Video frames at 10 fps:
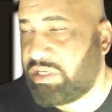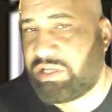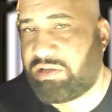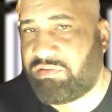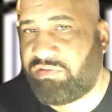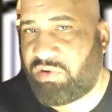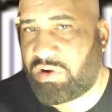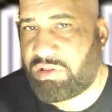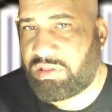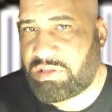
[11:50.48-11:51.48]
in the
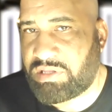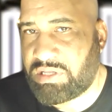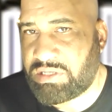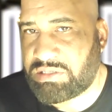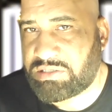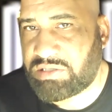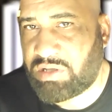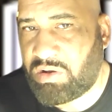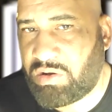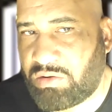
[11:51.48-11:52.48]
fourth.
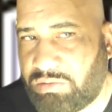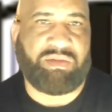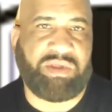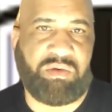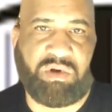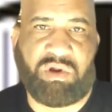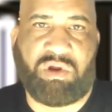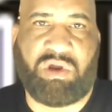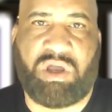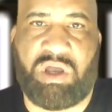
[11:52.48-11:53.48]
So they were
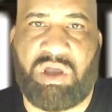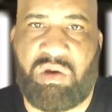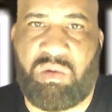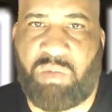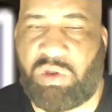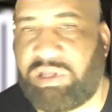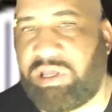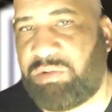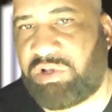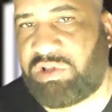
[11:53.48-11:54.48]
only
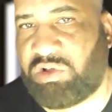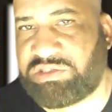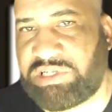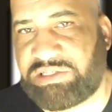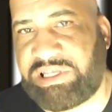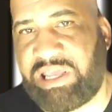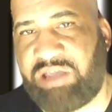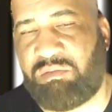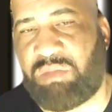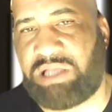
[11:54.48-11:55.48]
able to close out the
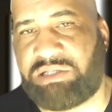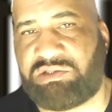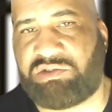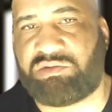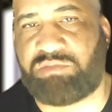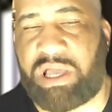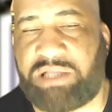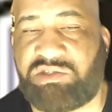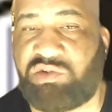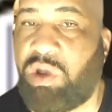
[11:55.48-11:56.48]
game by
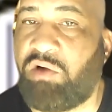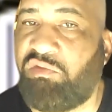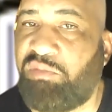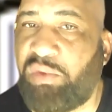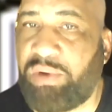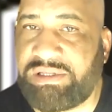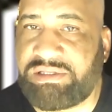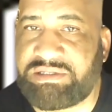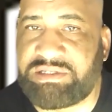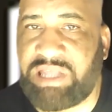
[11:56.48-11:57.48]
12
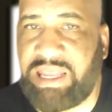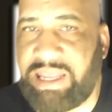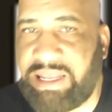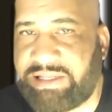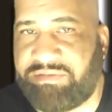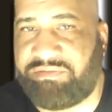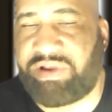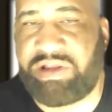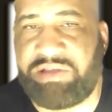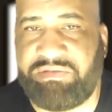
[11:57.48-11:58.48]
points at the
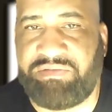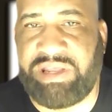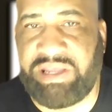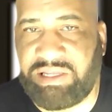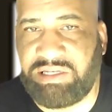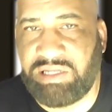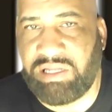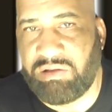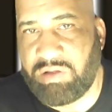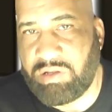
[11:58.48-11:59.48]
very end.
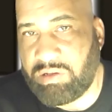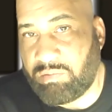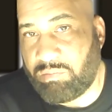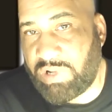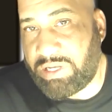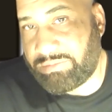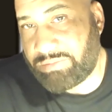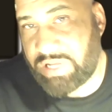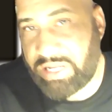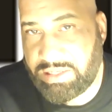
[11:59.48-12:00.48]
But
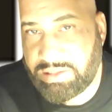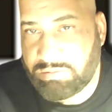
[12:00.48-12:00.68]
hey,